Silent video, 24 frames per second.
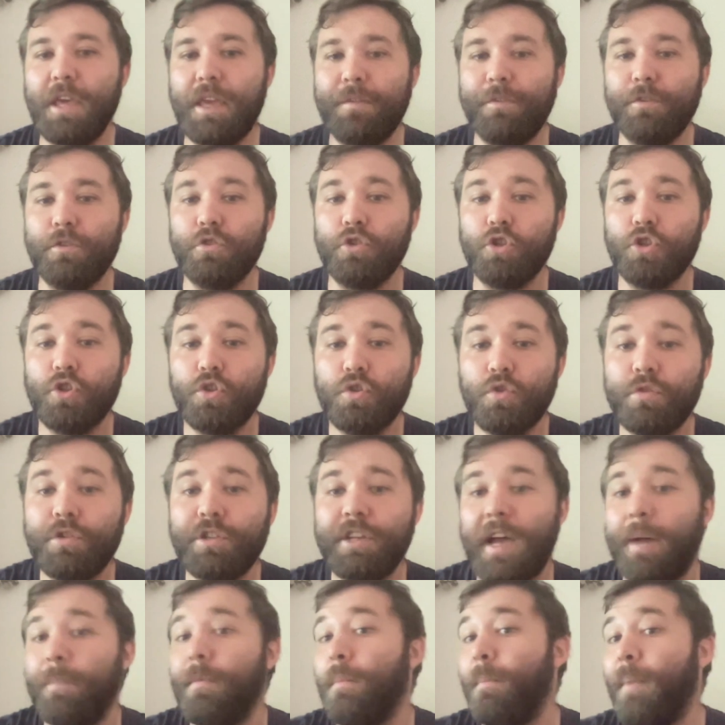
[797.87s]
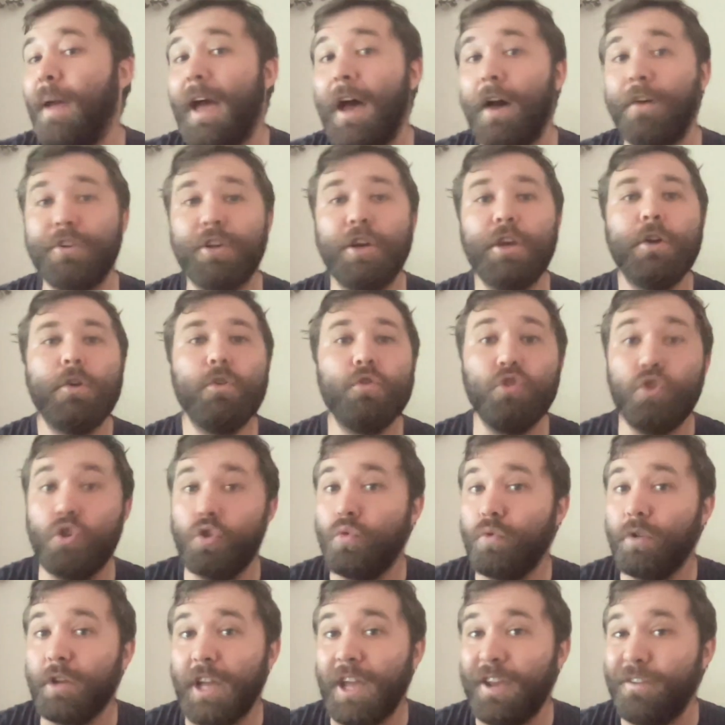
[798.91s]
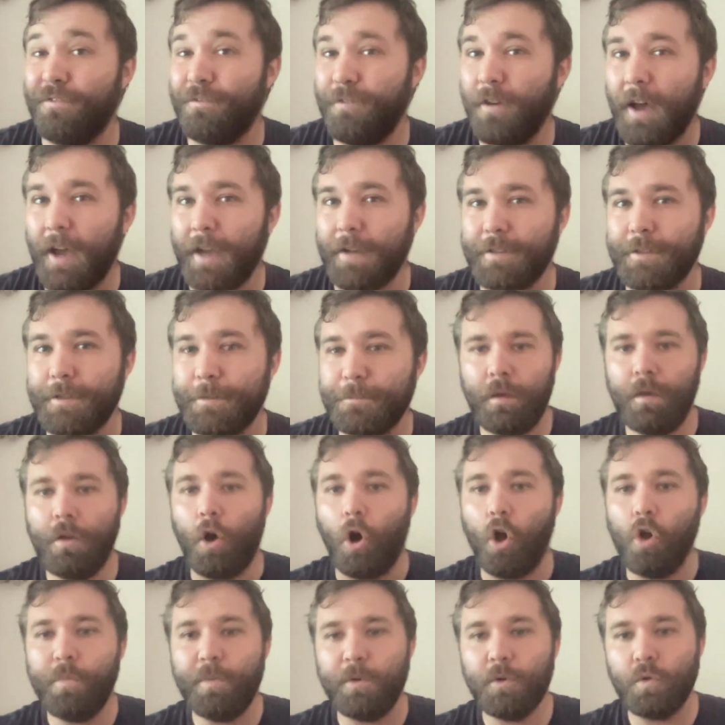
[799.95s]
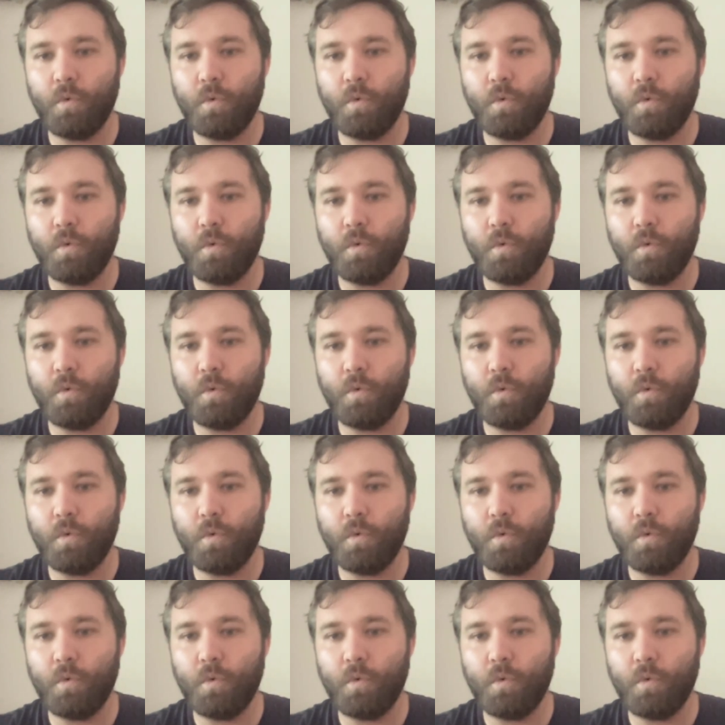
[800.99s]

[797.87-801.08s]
even should come about during a fight. Open